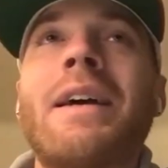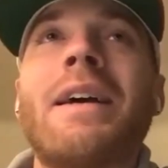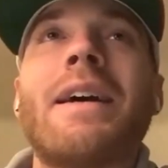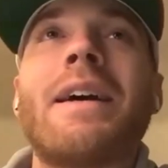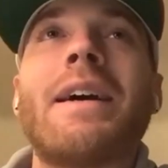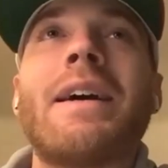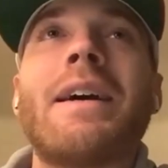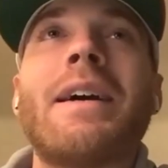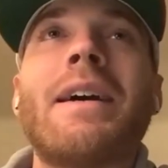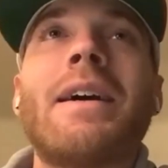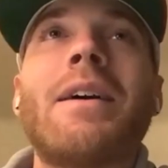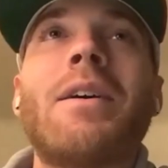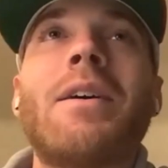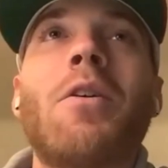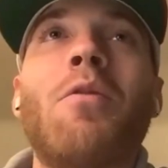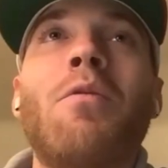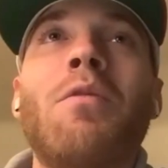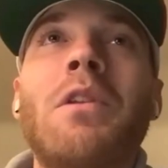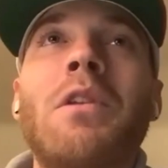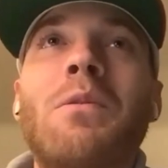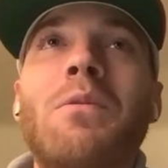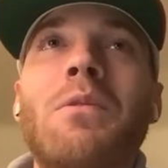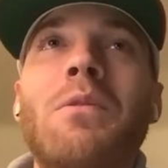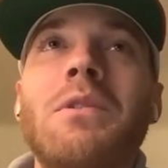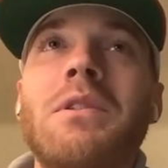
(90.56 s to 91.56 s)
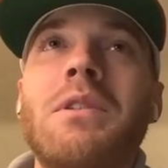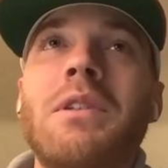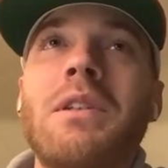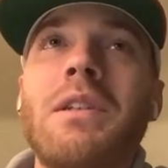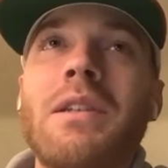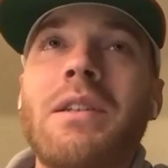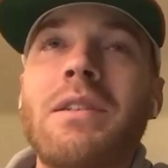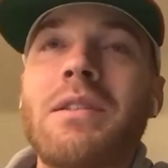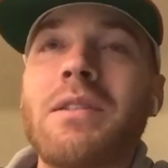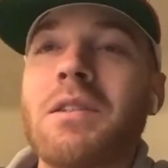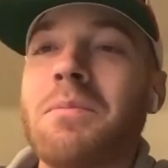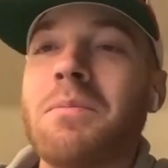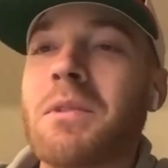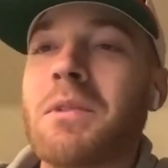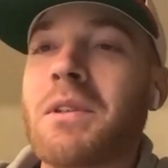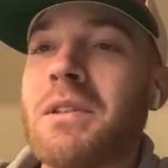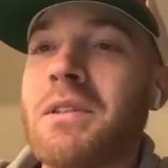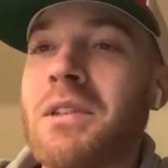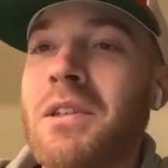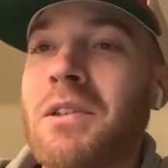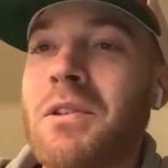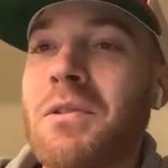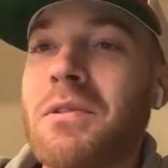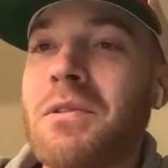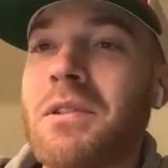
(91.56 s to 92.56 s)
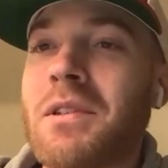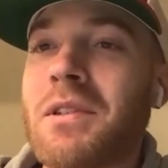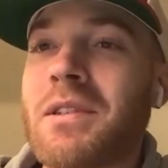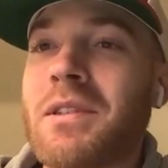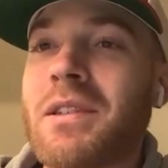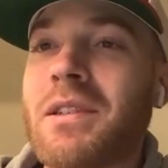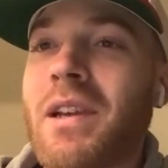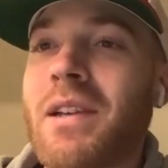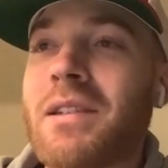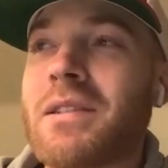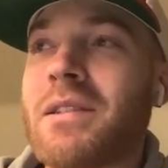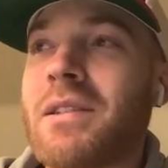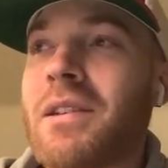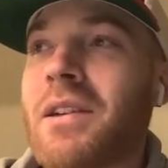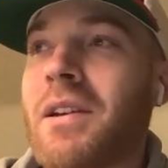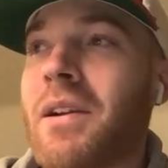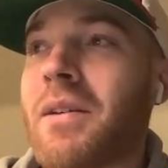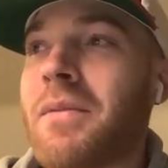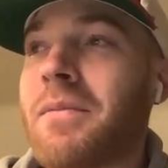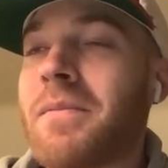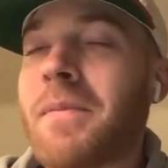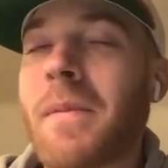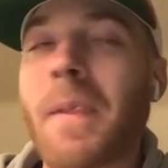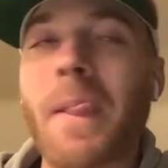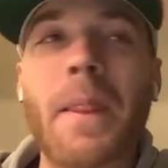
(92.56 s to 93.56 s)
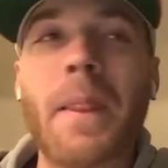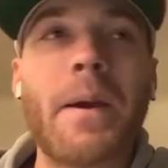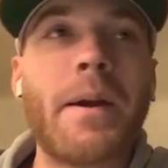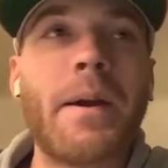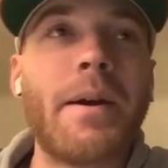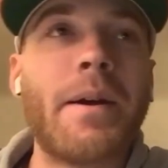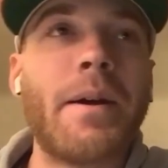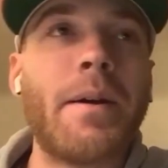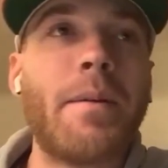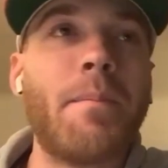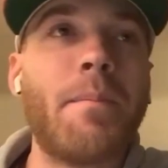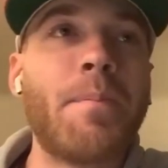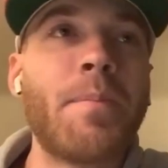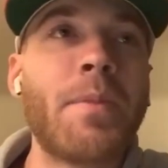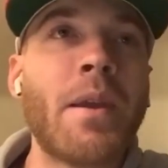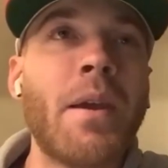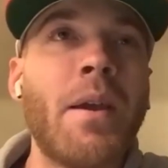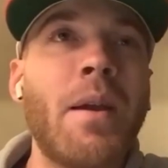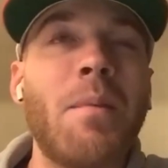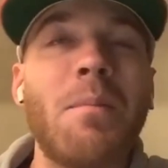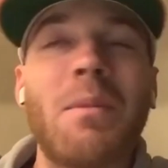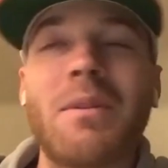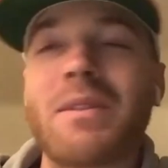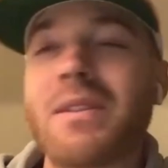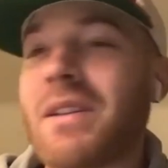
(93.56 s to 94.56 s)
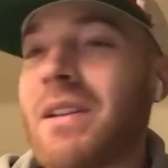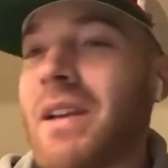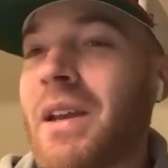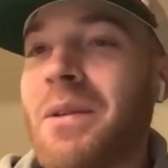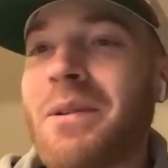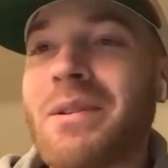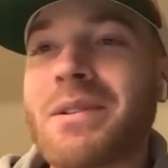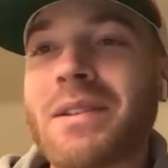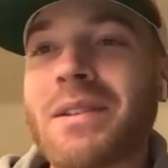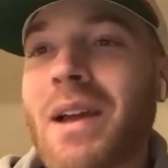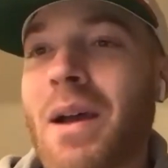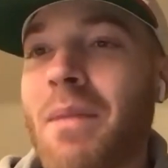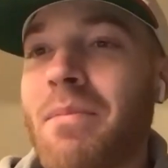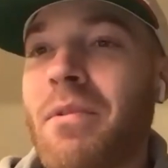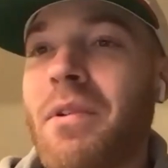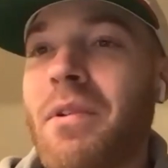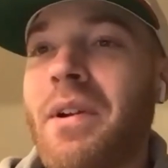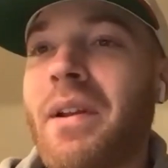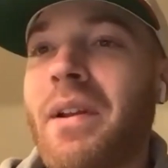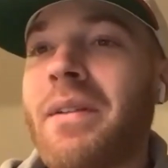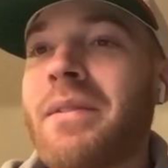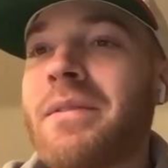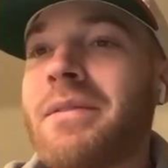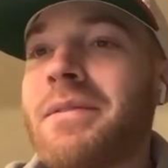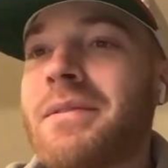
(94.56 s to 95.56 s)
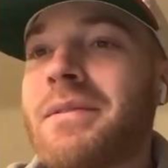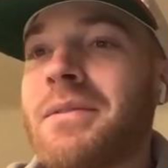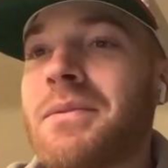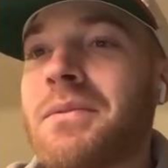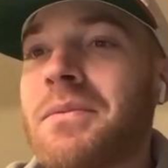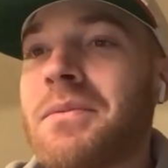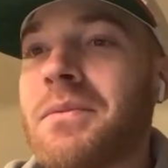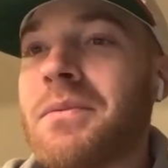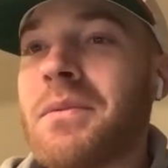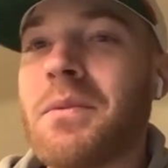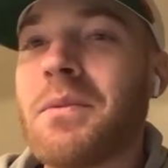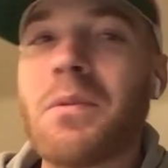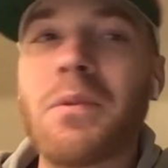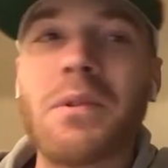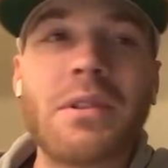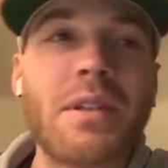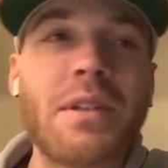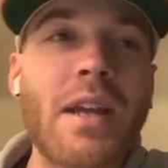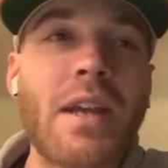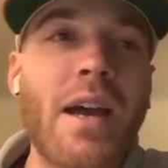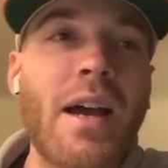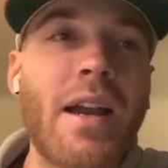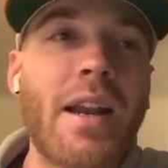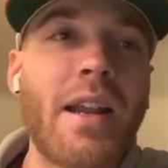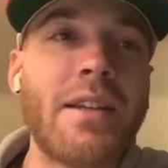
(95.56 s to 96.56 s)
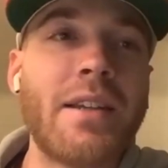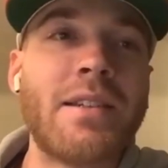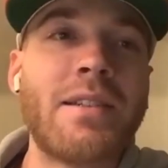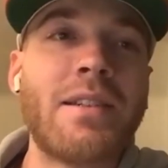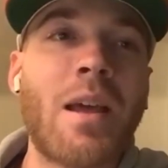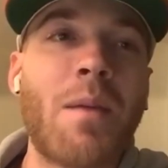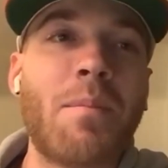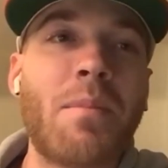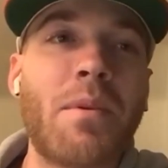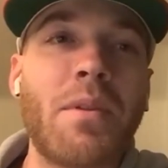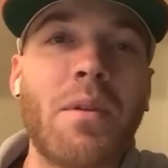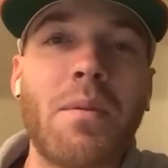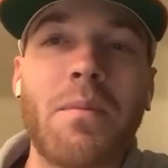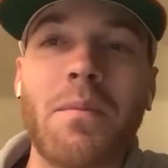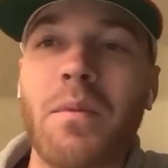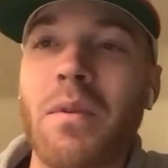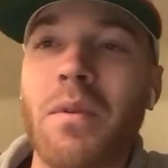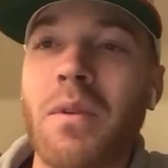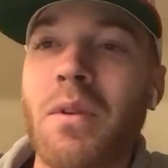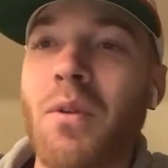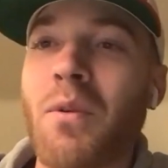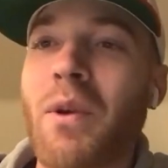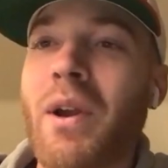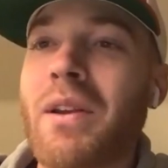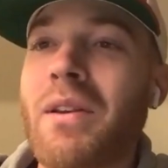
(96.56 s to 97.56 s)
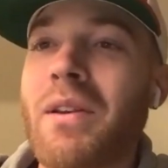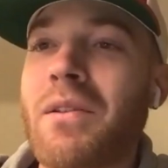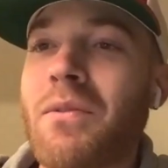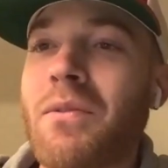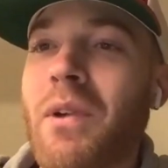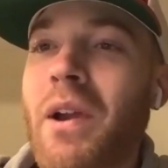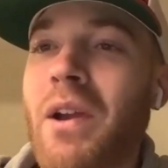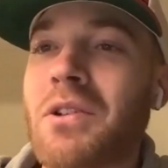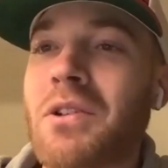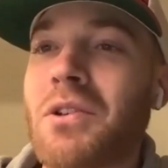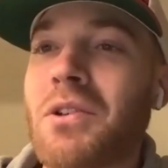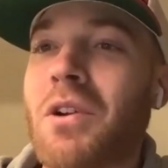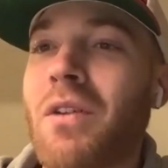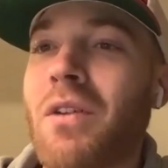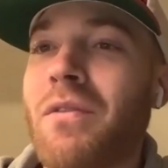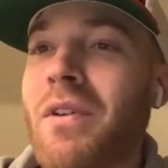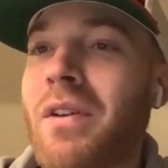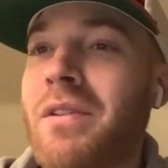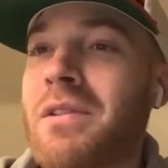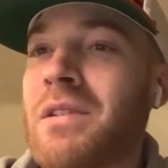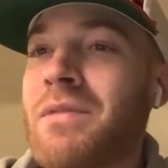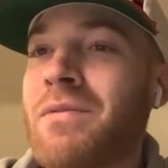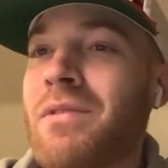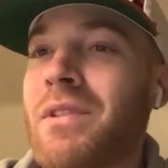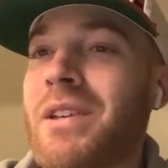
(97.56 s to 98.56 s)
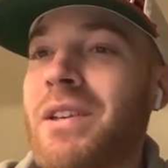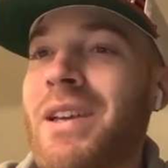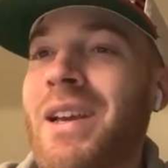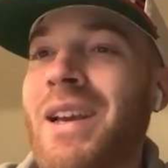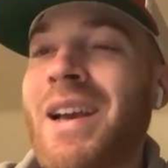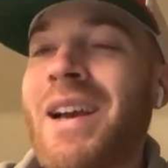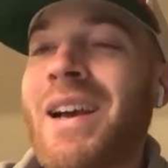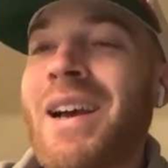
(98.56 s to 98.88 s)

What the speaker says: Hopefully we'll see some continued success there. But tonight was not pretty. It was not a step in the right direction offensively.